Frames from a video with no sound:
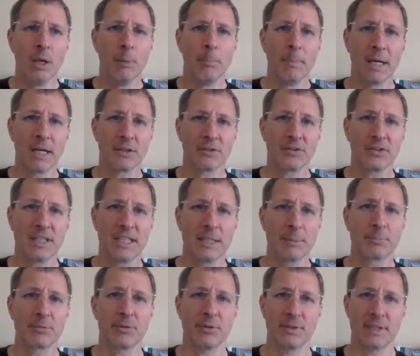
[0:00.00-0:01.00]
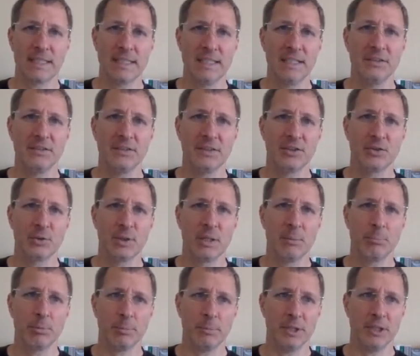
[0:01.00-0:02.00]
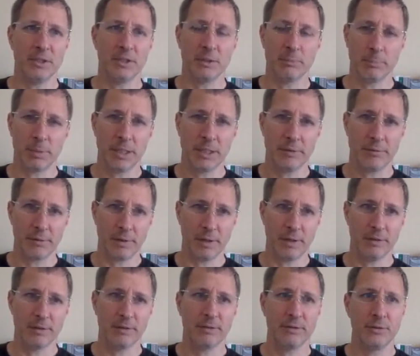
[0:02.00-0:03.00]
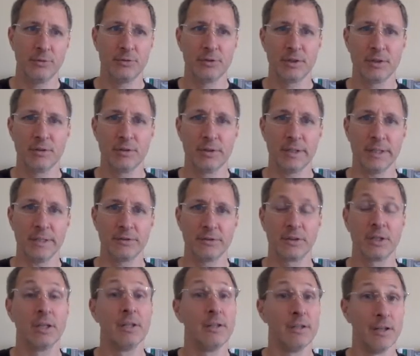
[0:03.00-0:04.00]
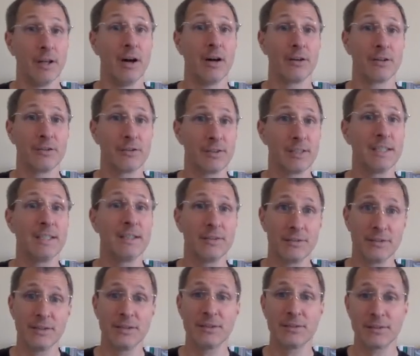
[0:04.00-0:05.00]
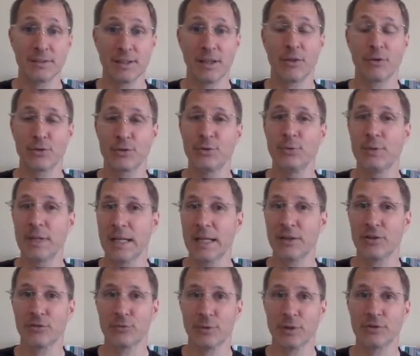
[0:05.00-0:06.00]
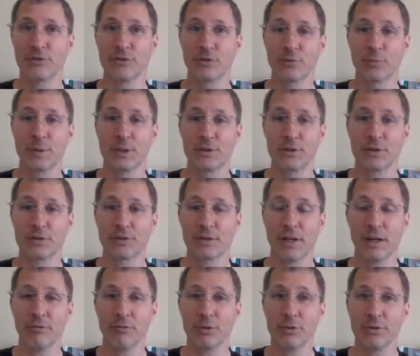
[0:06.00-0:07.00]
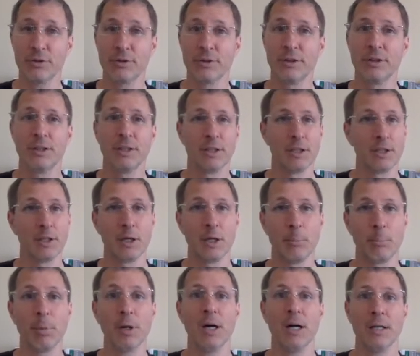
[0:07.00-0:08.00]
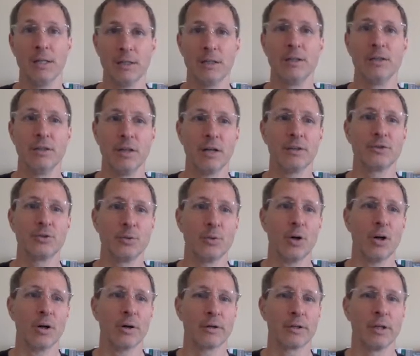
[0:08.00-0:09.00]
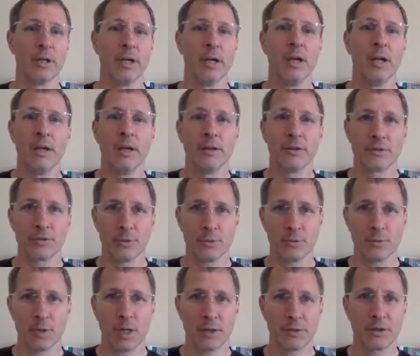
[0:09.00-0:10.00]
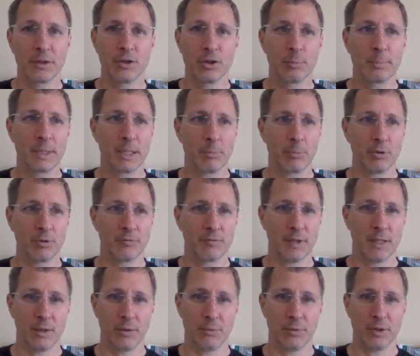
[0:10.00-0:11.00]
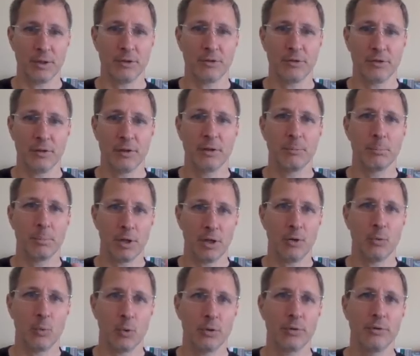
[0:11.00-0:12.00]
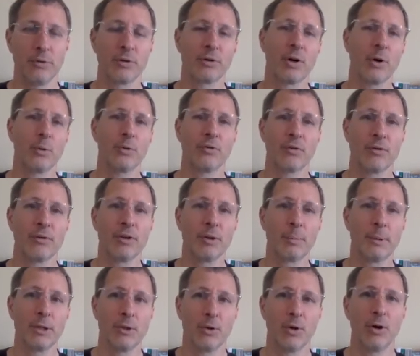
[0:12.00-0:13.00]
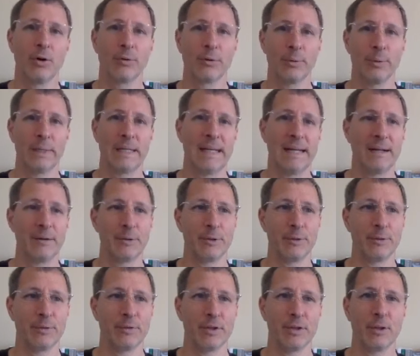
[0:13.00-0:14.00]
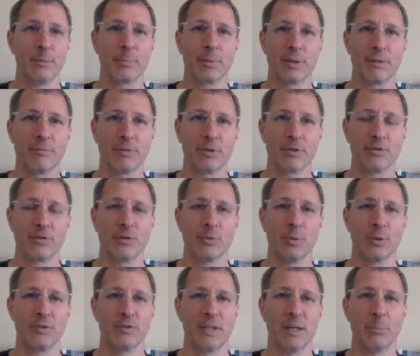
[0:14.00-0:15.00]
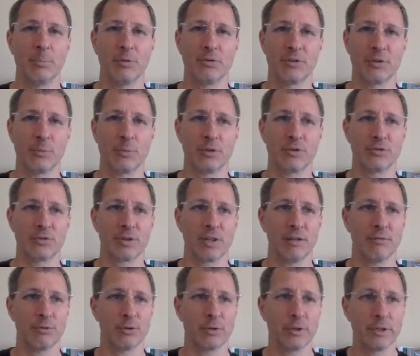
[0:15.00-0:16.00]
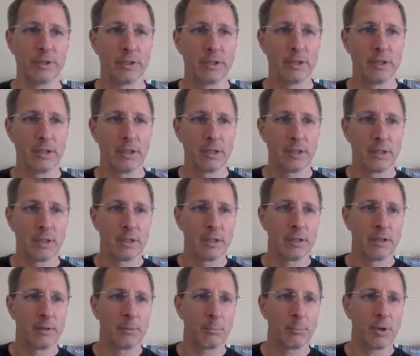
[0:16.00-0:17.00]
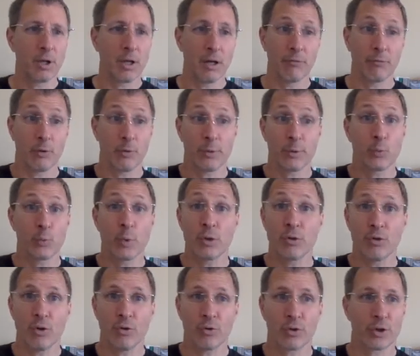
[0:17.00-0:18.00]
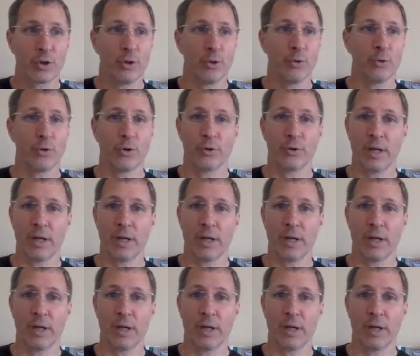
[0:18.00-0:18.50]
Max heaps are easy to implement in Python using a list. Not as easy as the other 2 data structures we just covered, but not too hard. So I think you'll be able to follow this, but I'll warn you the code is a little bit longer and hairier than the previous 2 examples that we just covered. But I've already written all the code.